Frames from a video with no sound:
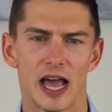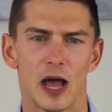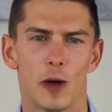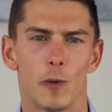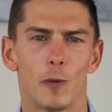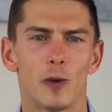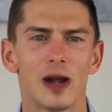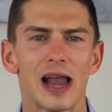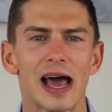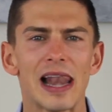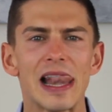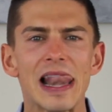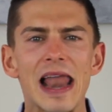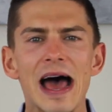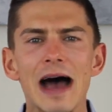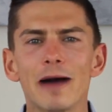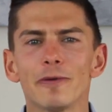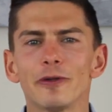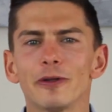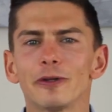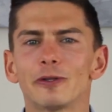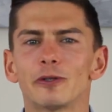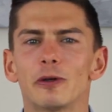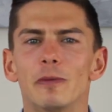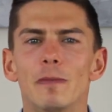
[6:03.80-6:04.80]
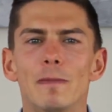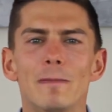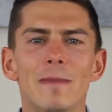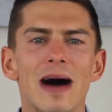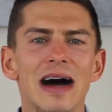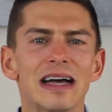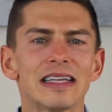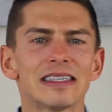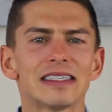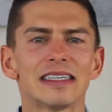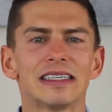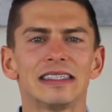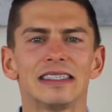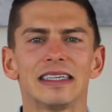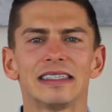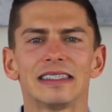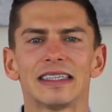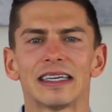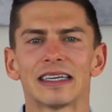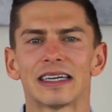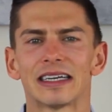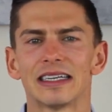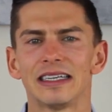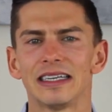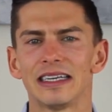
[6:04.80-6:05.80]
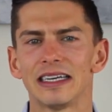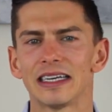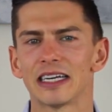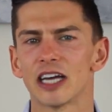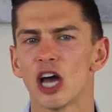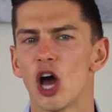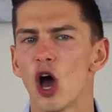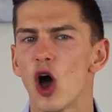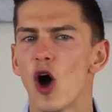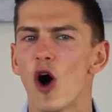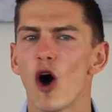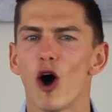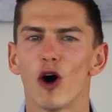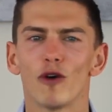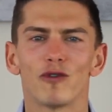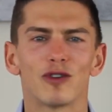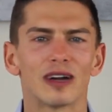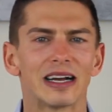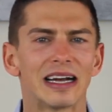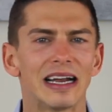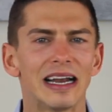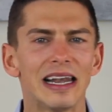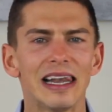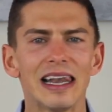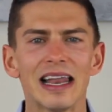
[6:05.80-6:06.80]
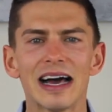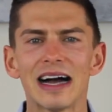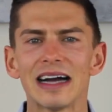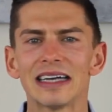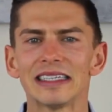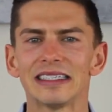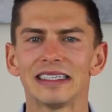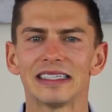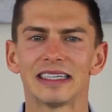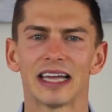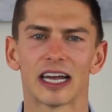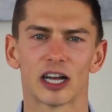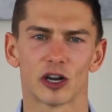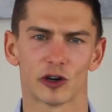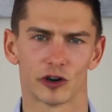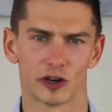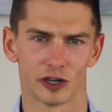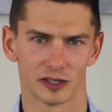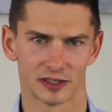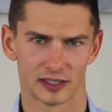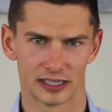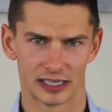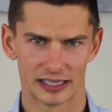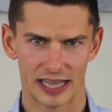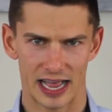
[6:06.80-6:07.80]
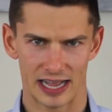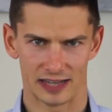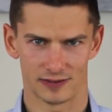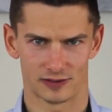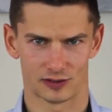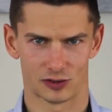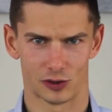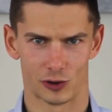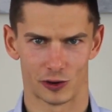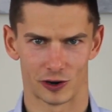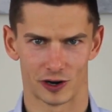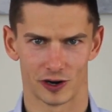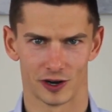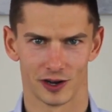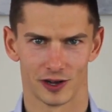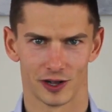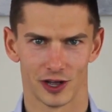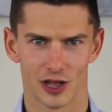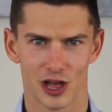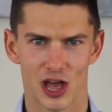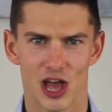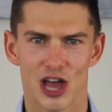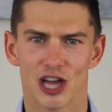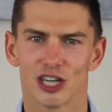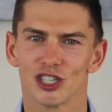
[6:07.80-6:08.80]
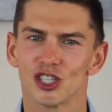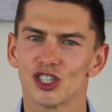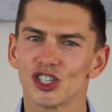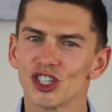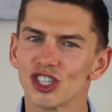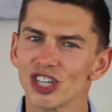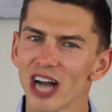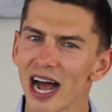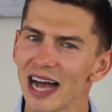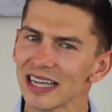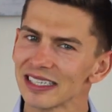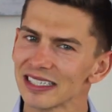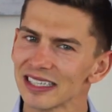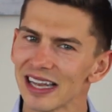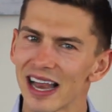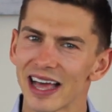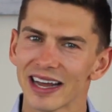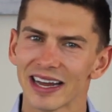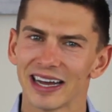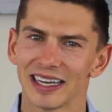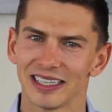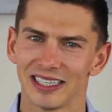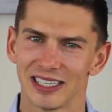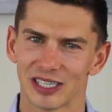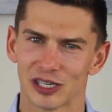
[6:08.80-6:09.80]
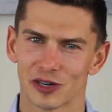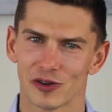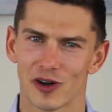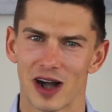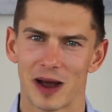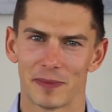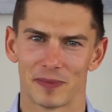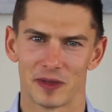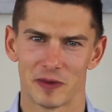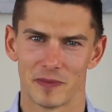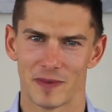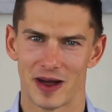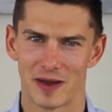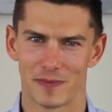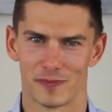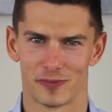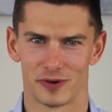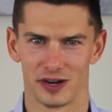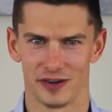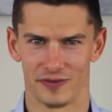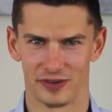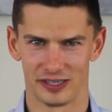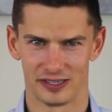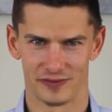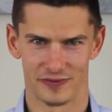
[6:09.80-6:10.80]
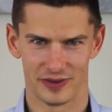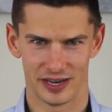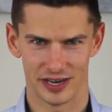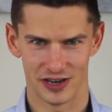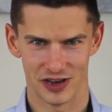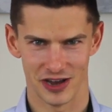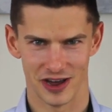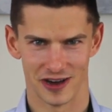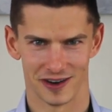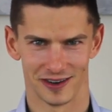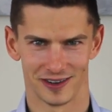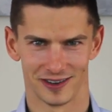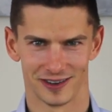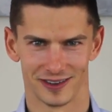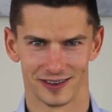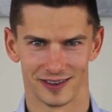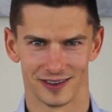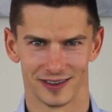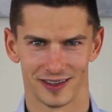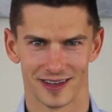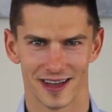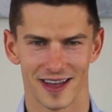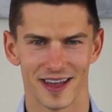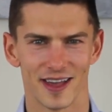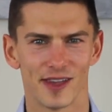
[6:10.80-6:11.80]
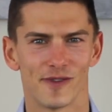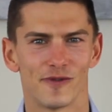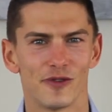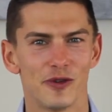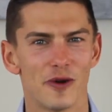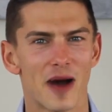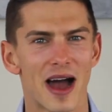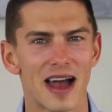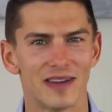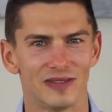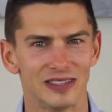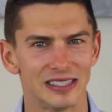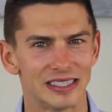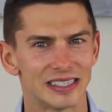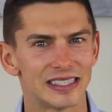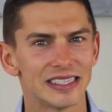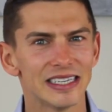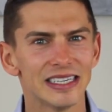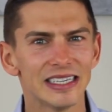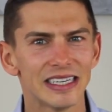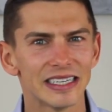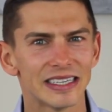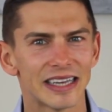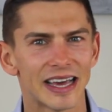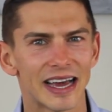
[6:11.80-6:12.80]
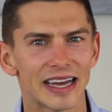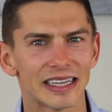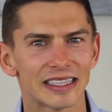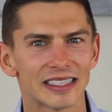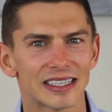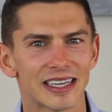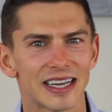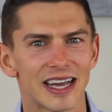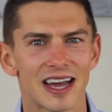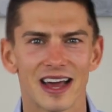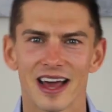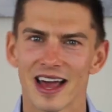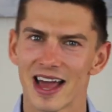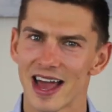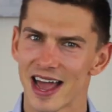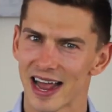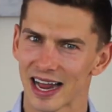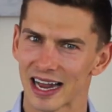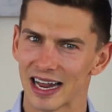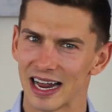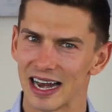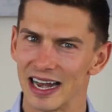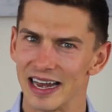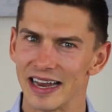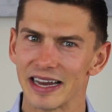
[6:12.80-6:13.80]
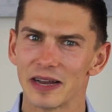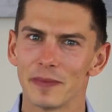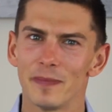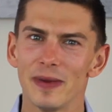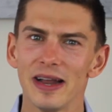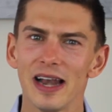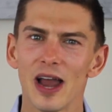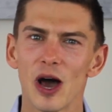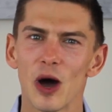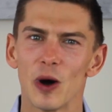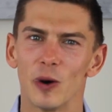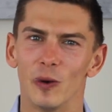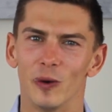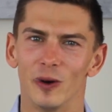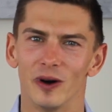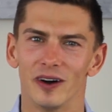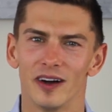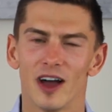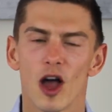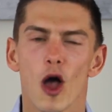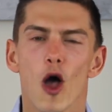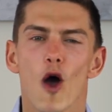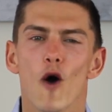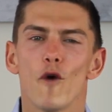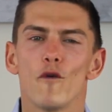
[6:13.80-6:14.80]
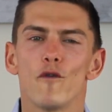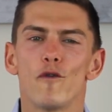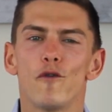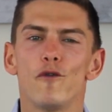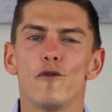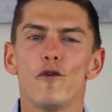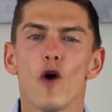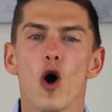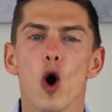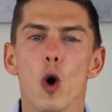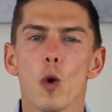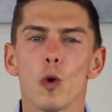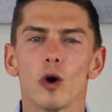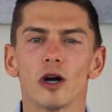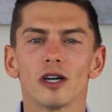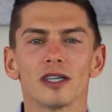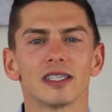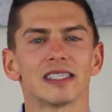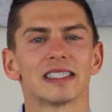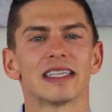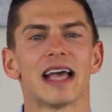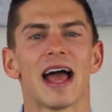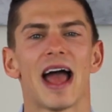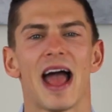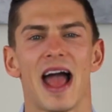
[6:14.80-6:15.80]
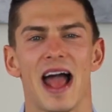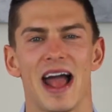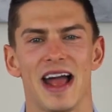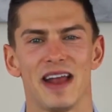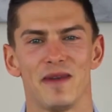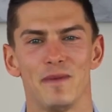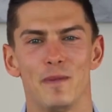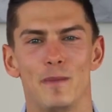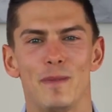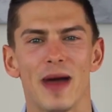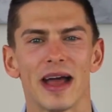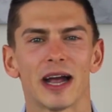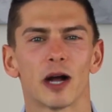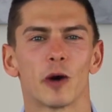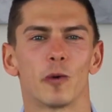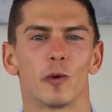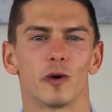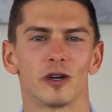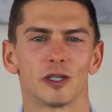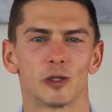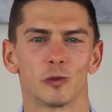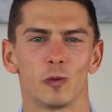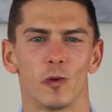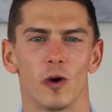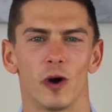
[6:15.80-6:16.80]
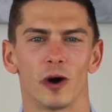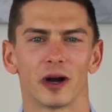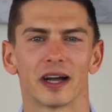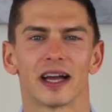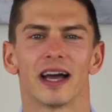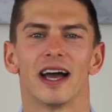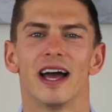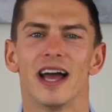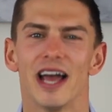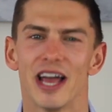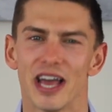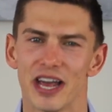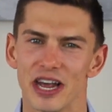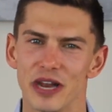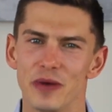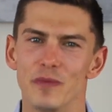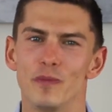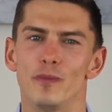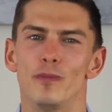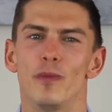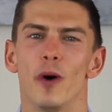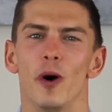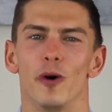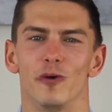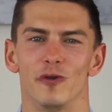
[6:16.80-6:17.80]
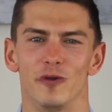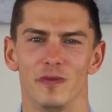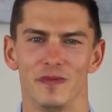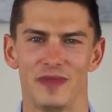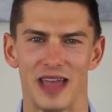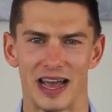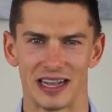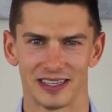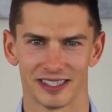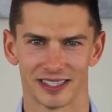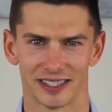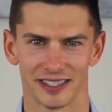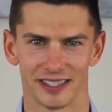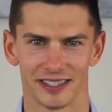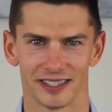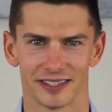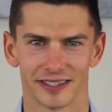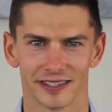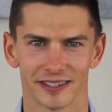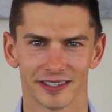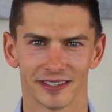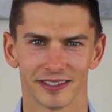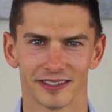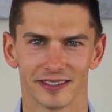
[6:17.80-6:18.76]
will allow you to master the technique of gliding across the dance floor, just like I described in my previous video. If you haven't seen it yet, click below. Forwards and backwards work in ballroom dances.